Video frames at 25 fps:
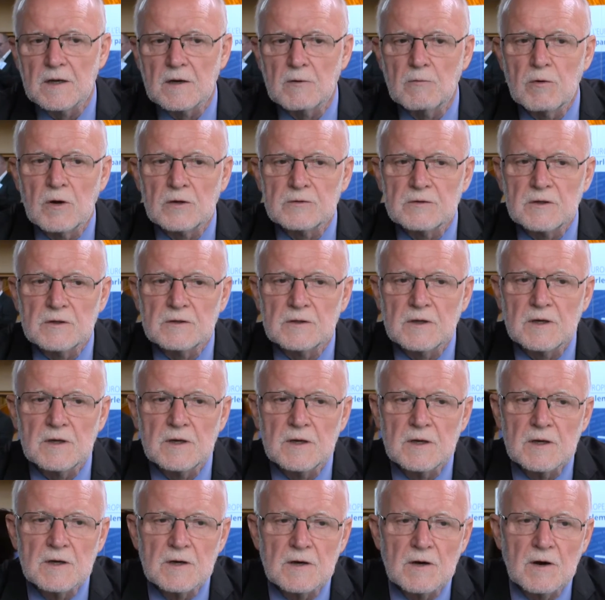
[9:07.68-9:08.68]

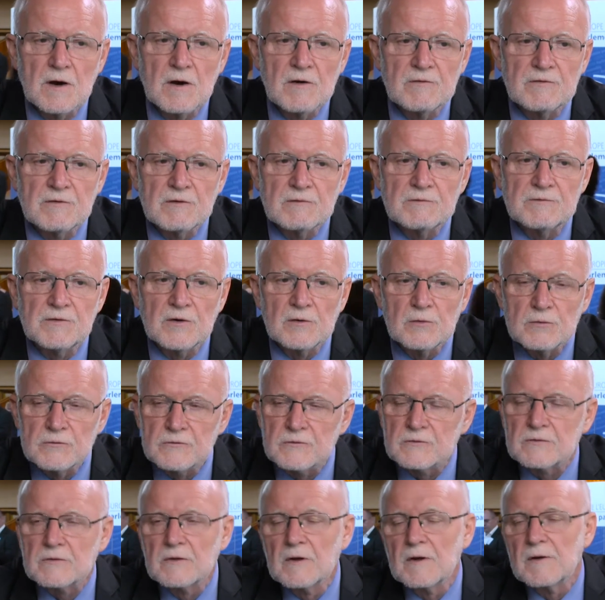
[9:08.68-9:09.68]
quantity of
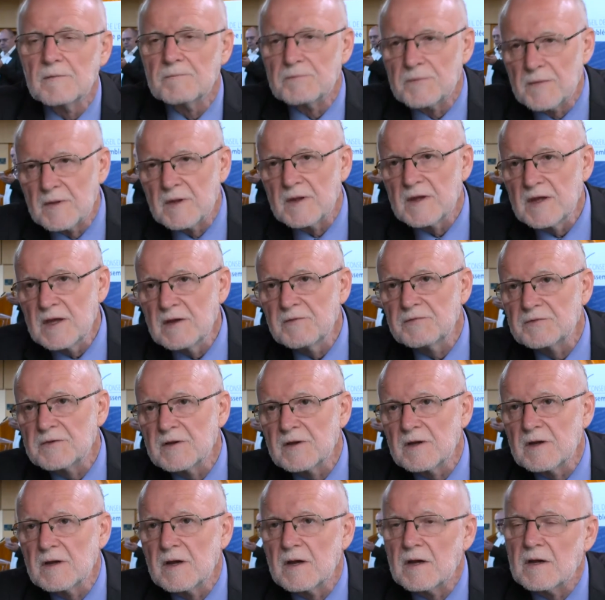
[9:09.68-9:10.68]
votes if
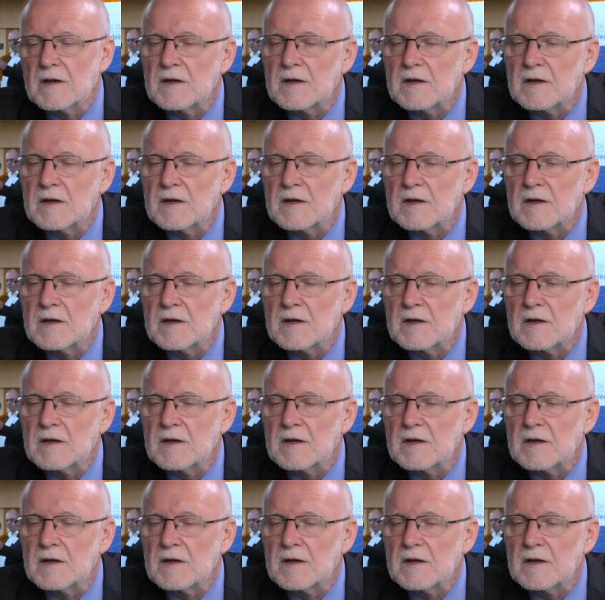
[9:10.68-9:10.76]
the